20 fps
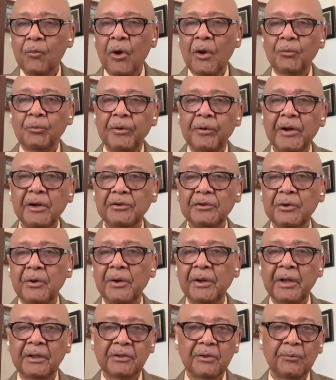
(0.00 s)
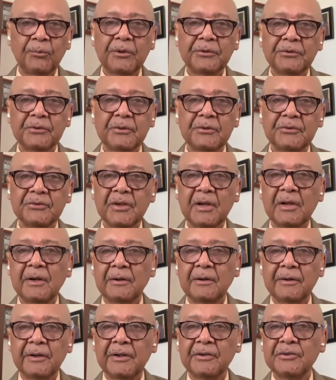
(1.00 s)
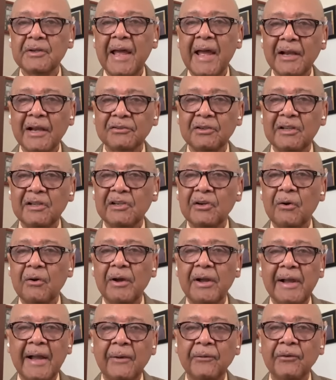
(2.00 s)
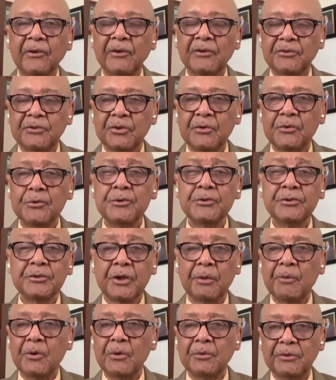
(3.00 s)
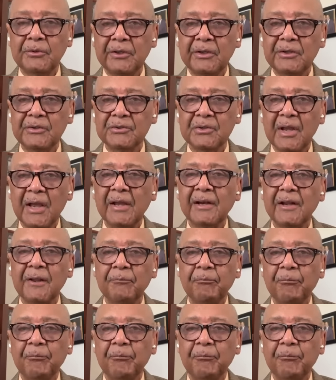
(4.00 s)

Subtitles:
What we're doing at the Woodson Center is actually going out into these communities and